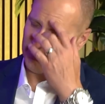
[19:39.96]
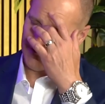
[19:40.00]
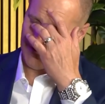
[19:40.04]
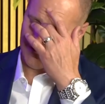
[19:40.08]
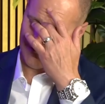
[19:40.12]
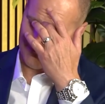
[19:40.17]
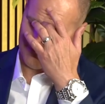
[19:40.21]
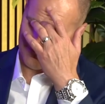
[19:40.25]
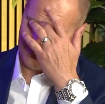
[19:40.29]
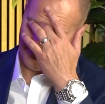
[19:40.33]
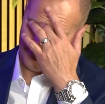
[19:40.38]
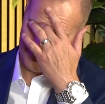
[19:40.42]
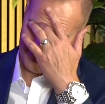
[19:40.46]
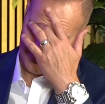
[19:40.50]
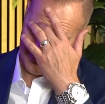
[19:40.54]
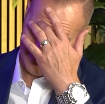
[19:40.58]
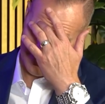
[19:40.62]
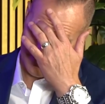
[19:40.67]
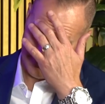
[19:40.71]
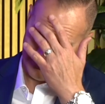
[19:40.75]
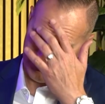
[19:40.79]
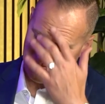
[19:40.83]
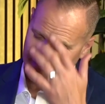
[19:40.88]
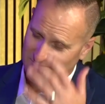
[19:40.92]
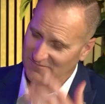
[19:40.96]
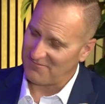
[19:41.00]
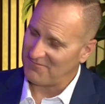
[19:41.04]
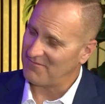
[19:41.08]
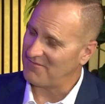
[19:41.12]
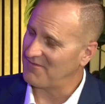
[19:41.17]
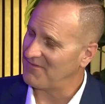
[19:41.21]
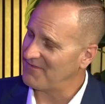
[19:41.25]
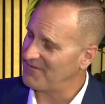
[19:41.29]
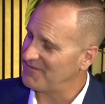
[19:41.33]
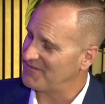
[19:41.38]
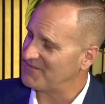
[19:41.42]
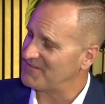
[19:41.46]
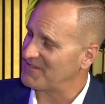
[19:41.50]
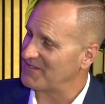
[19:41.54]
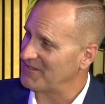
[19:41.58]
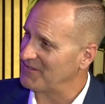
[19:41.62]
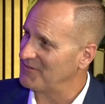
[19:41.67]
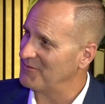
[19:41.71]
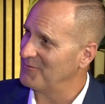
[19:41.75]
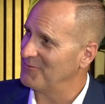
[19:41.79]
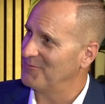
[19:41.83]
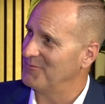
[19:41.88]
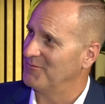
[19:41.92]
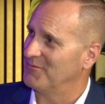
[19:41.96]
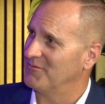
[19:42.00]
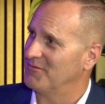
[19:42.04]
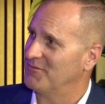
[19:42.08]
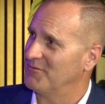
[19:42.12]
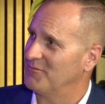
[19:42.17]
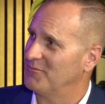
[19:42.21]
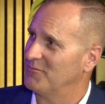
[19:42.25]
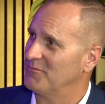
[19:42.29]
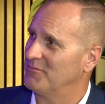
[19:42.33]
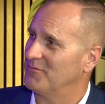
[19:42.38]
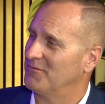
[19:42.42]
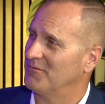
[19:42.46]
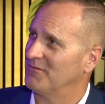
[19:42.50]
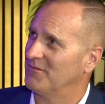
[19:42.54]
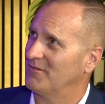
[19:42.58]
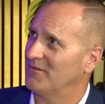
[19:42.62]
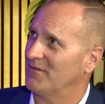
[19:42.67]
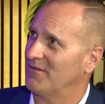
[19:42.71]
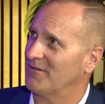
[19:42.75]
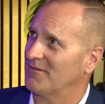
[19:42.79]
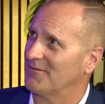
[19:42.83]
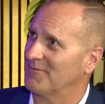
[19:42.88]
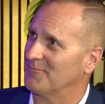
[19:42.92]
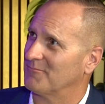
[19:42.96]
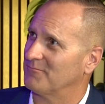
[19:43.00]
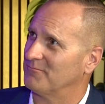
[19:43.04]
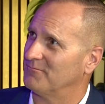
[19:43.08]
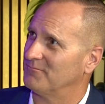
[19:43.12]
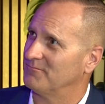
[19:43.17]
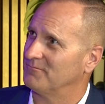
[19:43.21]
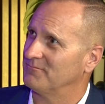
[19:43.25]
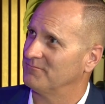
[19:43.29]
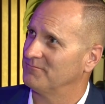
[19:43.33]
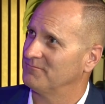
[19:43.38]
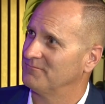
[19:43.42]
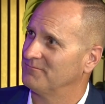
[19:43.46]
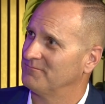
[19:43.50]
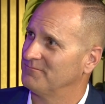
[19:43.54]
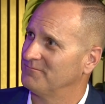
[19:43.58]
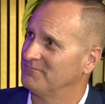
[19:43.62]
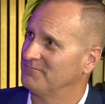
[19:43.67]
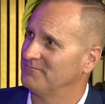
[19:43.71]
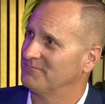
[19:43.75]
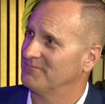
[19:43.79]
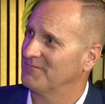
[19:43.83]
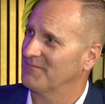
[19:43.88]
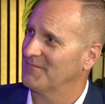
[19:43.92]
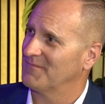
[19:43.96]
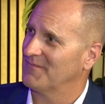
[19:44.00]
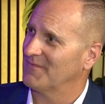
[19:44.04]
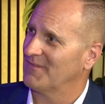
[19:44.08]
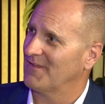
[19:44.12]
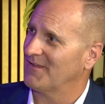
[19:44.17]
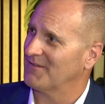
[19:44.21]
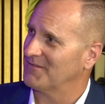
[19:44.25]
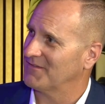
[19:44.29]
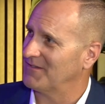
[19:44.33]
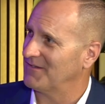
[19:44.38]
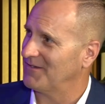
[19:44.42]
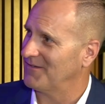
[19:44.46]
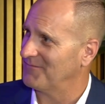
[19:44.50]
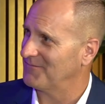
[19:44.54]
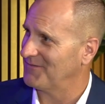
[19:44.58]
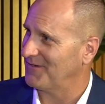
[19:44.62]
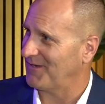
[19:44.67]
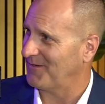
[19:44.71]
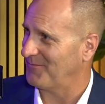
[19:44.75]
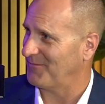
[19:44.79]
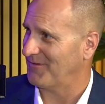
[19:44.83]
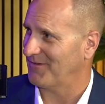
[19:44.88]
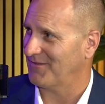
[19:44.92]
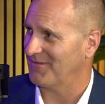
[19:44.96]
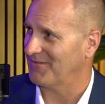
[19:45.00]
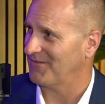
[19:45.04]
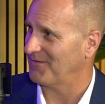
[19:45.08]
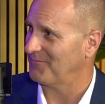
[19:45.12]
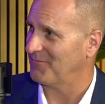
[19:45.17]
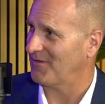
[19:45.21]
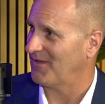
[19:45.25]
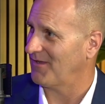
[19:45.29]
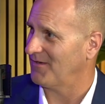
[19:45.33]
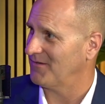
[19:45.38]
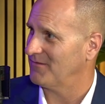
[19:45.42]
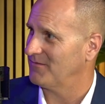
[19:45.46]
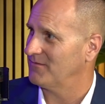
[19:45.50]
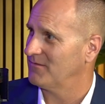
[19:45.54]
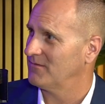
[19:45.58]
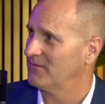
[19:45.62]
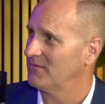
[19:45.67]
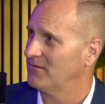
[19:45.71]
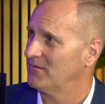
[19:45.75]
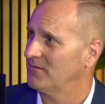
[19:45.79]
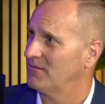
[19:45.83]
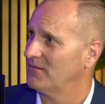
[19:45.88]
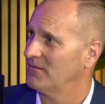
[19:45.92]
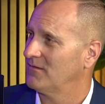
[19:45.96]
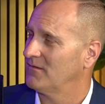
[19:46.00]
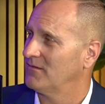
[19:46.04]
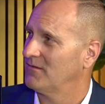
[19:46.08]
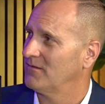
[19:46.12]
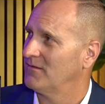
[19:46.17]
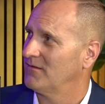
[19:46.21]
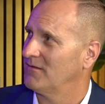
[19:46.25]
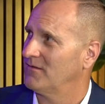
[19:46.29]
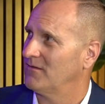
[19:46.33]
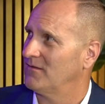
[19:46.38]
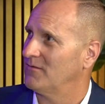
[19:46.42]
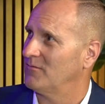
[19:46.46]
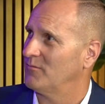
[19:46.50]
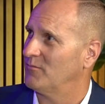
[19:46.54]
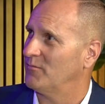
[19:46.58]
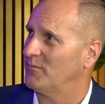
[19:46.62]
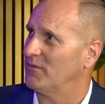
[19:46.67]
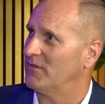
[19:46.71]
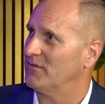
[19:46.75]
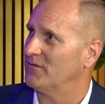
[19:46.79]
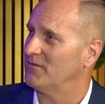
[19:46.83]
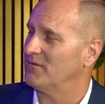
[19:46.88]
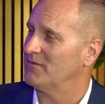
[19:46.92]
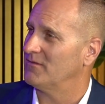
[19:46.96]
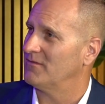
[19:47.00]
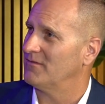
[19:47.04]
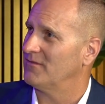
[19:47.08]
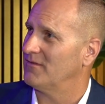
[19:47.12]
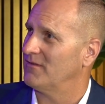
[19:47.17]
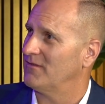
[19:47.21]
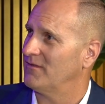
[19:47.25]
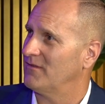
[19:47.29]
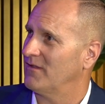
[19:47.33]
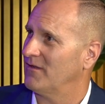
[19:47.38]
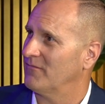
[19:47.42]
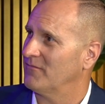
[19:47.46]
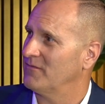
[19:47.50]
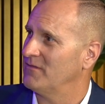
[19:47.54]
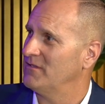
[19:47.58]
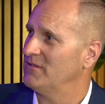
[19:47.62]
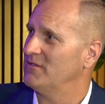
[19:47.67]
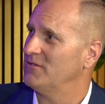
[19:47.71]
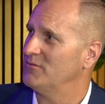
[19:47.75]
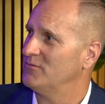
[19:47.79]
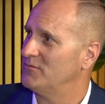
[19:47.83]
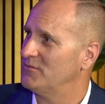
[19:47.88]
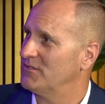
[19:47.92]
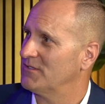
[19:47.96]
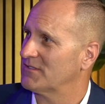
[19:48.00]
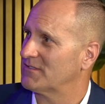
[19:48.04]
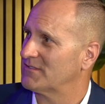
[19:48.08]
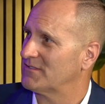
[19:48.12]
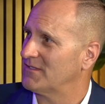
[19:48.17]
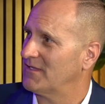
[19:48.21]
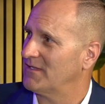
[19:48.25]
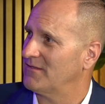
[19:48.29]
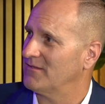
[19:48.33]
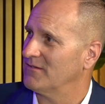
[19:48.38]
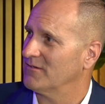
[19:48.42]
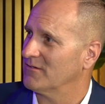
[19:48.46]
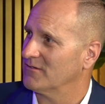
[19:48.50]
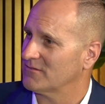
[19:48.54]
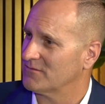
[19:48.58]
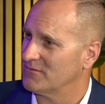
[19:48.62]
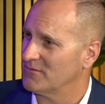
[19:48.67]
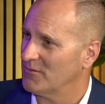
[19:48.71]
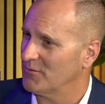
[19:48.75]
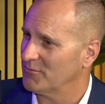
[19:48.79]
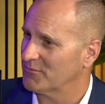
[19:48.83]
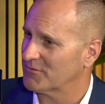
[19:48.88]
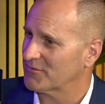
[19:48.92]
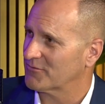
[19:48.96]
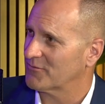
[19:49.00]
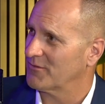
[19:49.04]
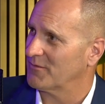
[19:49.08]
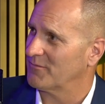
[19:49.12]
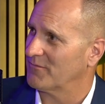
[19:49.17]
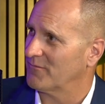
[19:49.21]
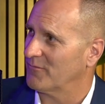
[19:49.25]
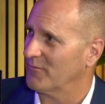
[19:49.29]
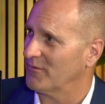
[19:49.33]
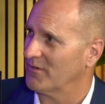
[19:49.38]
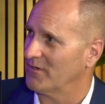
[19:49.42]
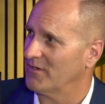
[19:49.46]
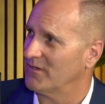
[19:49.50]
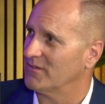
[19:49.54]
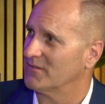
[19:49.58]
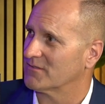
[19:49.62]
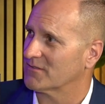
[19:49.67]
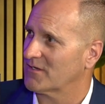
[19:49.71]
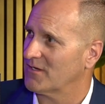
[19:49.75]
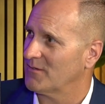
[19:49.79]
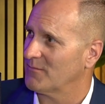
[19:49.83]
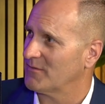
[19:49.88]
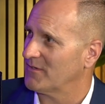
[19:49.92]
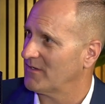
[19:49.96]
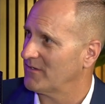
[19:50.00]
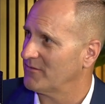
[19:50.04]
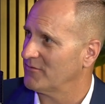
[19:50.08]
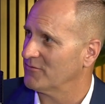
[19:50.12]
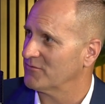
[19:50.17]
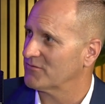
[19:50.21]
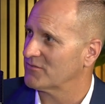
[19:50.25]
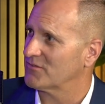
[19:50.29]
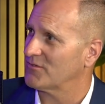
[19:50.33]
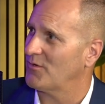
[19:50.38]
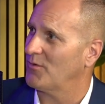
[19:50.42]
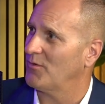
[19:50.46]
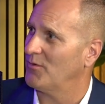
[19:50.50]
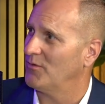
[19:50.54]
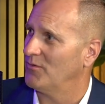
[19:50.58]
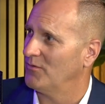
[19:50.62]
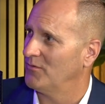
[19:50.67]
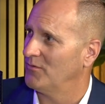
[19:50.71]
I see you, not to get off topic, because I'm not, but everything you just said, there is no script for it. It is coming out of your soul.